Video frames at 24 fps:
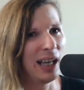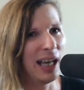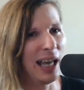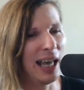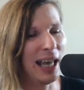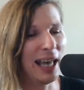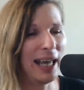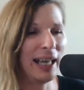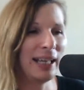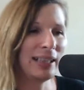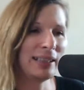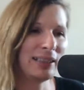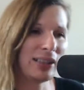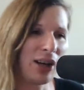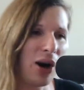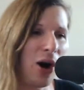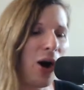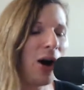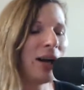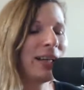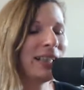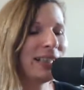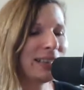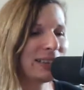and
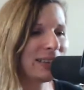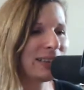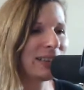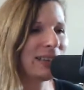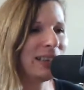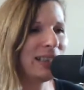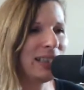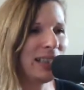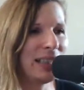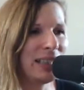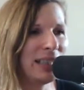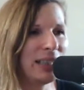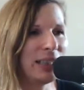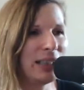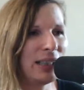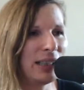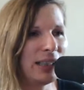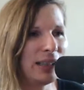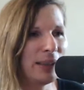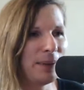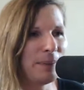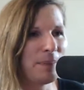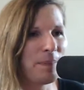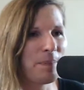honestly,
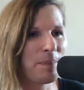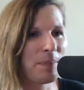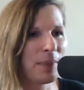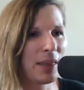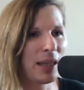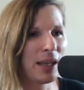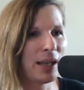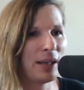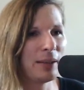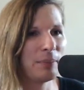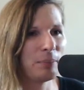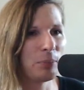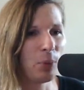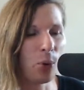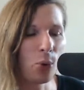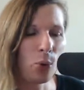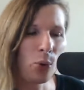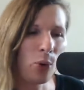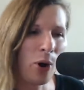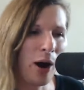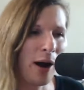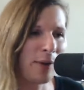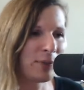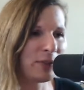
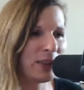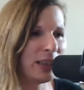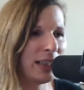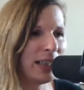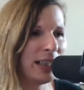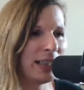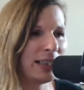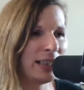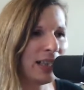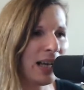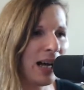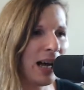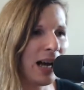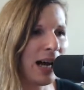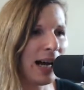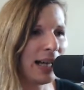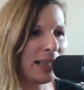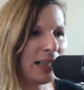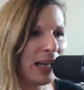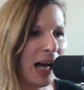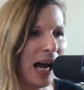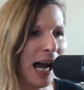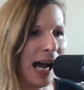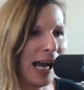more often than
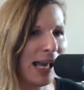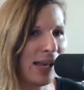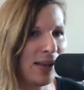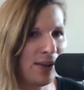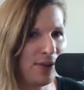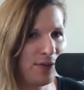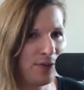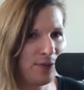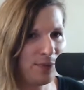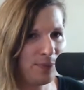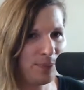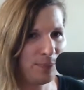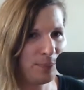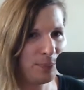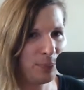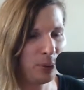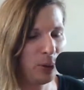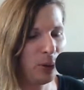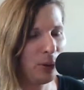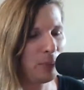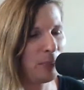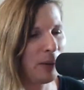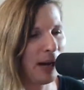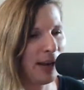not, I have
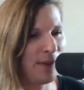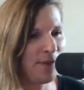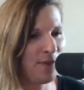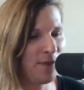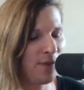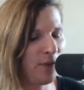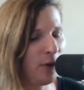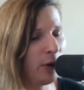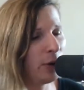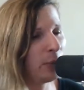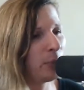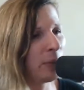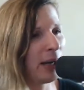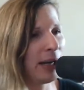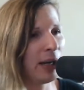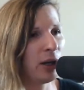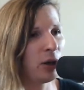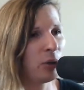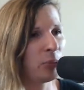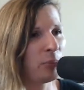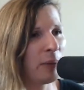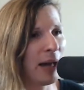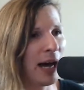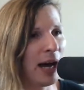put my foot in my
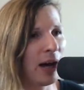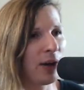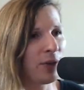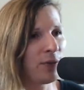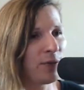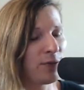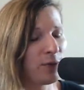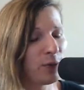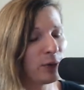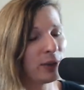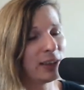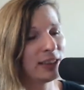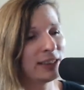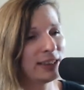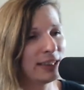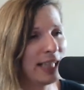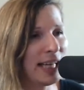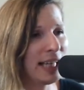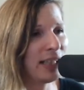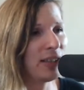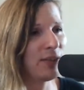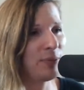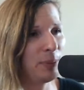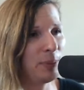own mouth for the
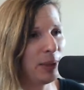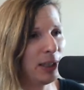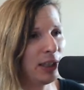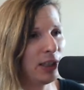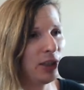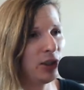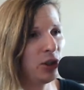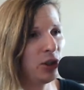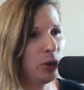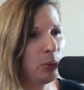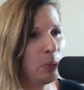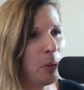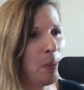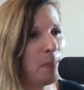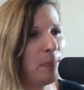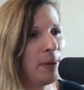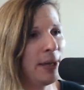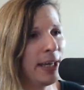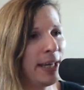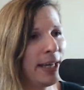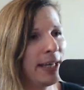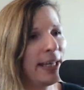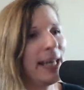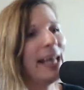sake of being a human
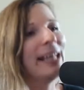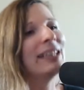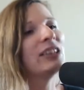being in